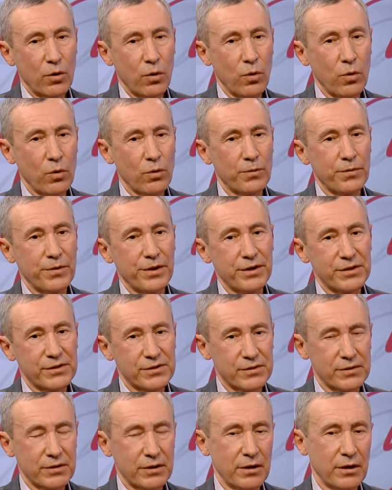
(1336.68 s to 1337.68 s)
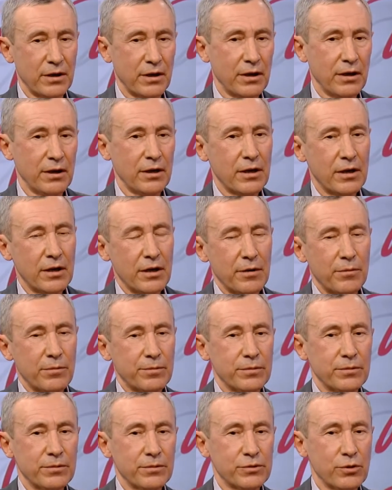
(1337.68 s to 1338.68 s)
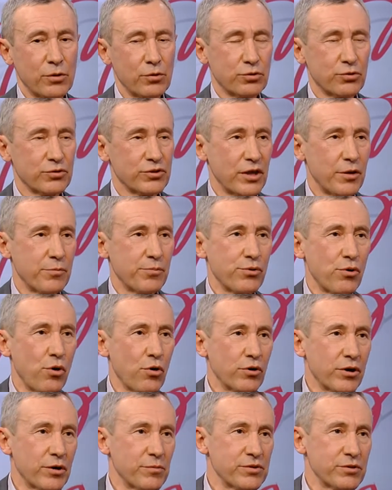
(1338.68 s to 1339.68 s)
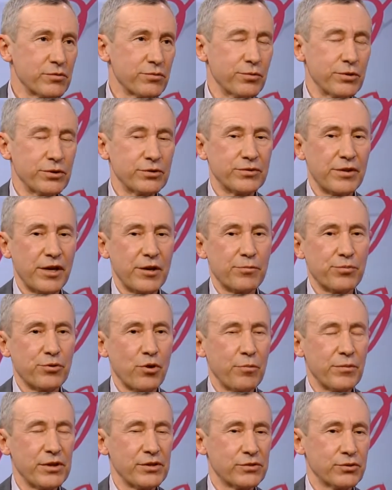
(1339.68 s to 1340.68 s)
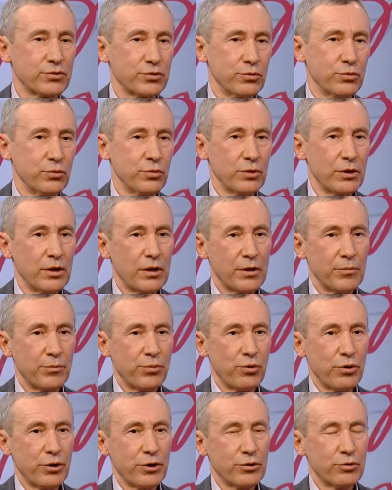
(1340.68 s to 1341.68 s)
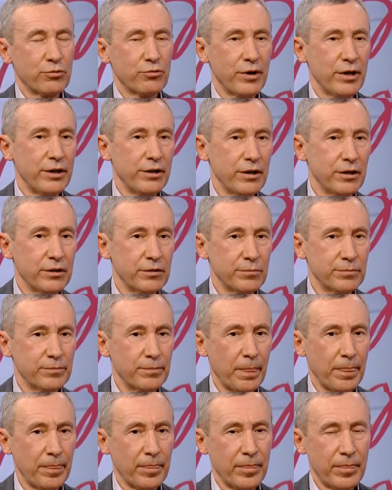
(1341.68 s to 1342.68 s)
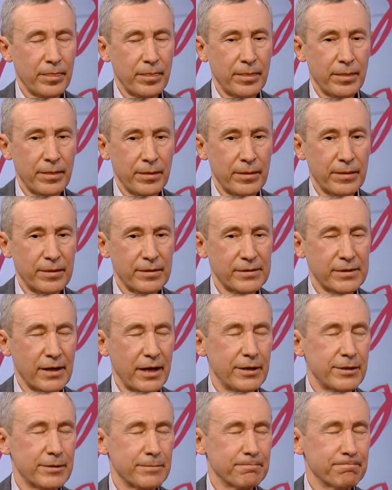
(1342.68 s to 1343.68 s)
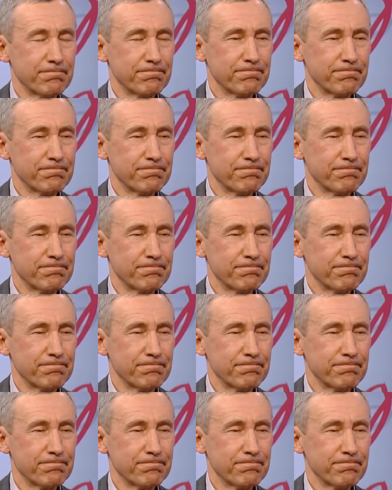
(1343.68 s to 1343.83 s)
all these, so to say, programs which they promised to poor Ukrainian side.